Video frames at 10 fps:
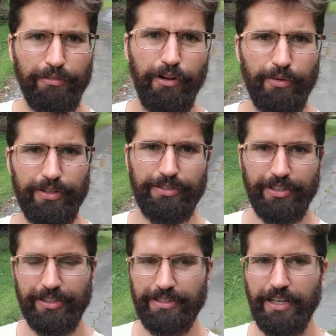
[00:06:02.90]
forward to
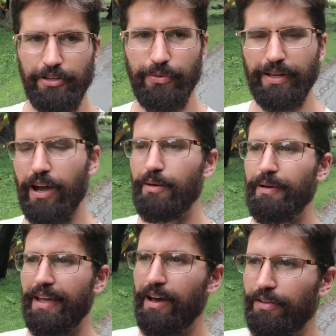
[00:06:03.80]
continuing on
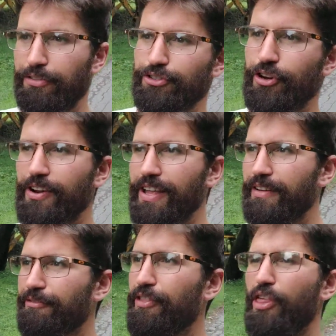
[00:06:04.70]
my health
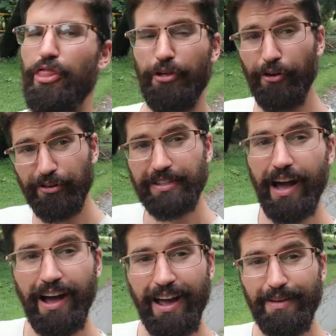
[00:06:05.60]
journey for the third
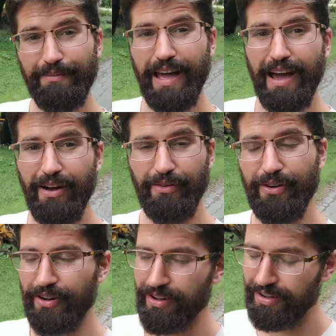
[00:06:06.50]
time now.
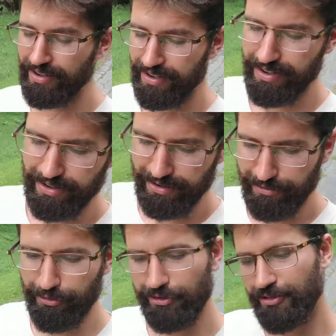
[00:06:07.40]

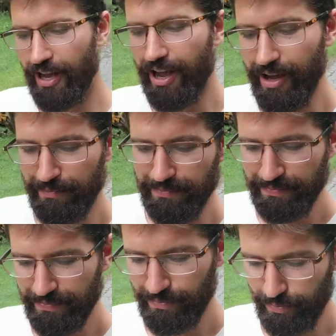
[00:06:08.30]
First time
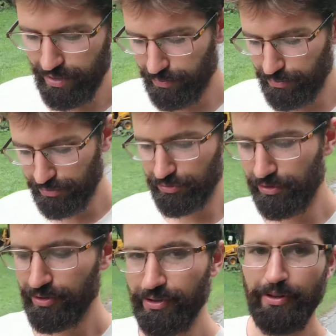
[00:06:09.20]
when I was
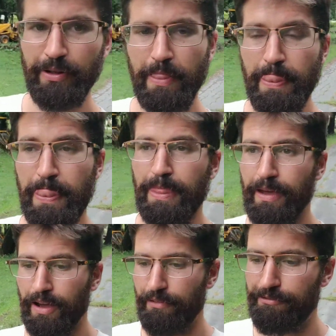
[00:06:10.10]

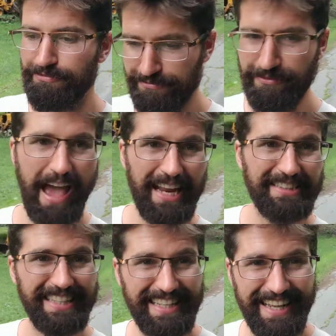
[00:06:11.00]
a fat
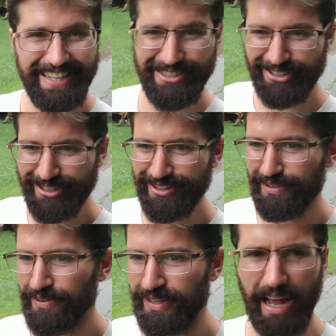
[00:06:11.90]
teenager,
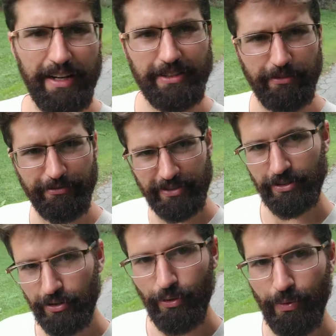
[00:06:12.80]
got into
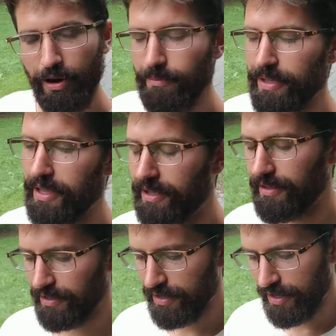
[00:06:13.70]
physical well-being.
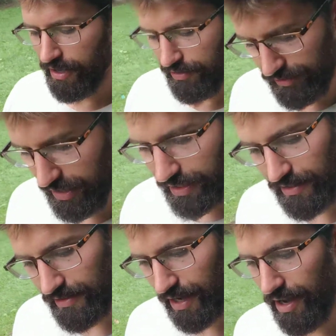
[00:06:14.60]
The
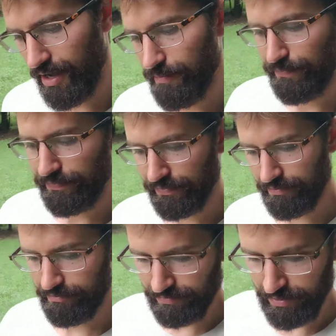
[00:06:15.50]
second time,
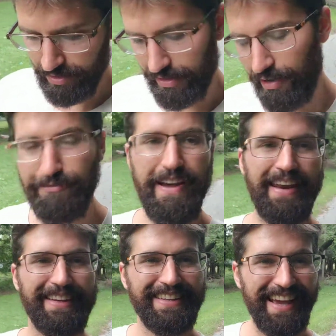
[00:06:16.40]
got
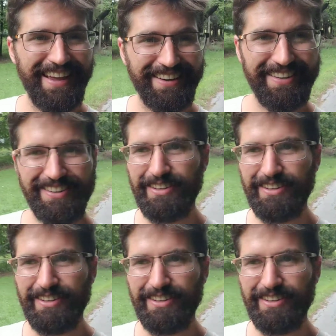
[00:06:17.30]
fat again,